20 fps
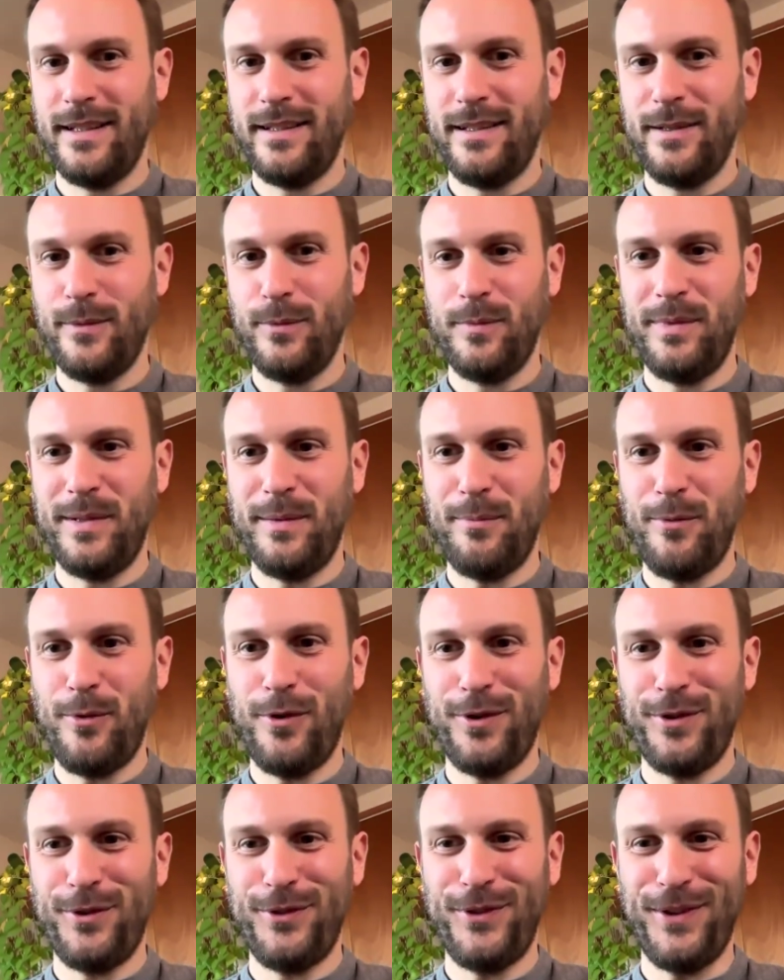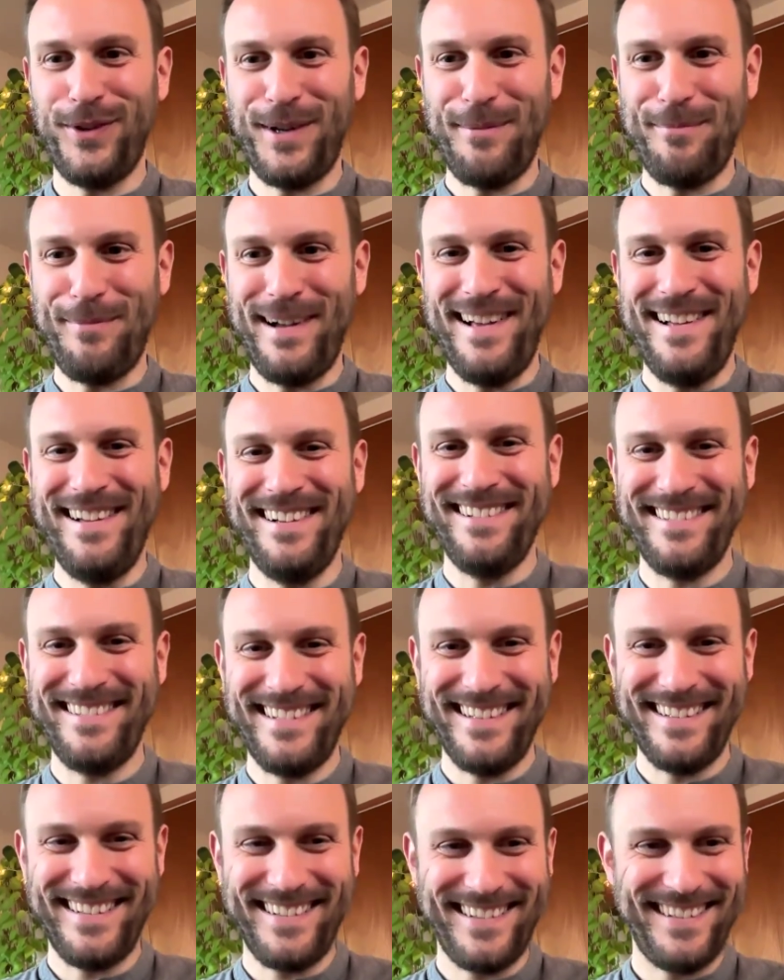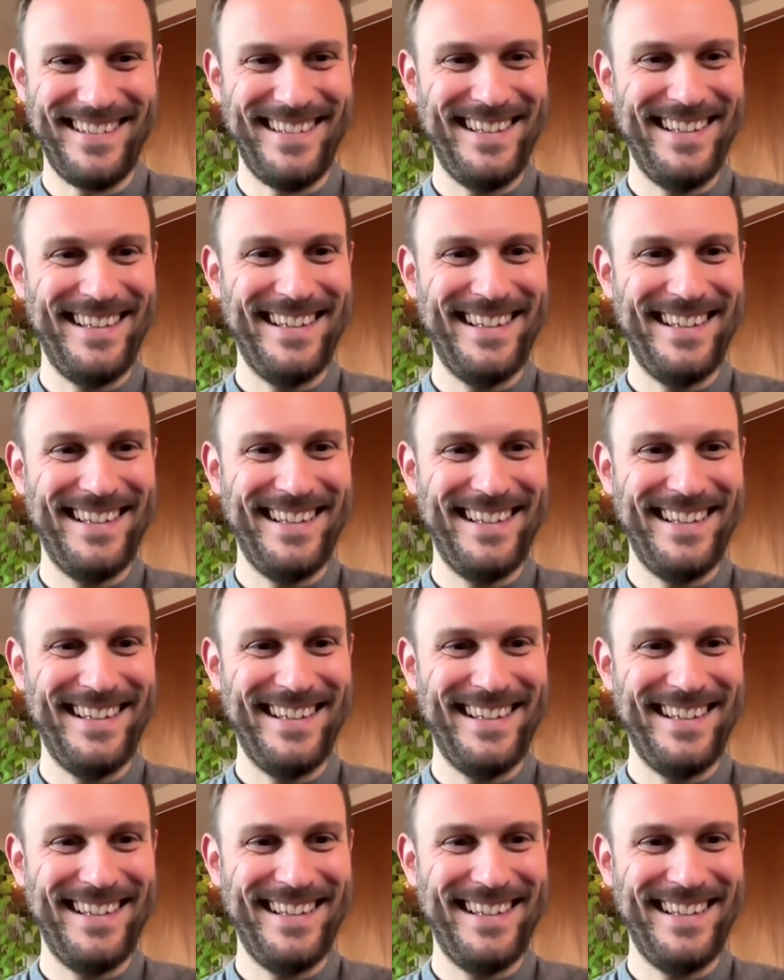I think there will be more to talk about. It's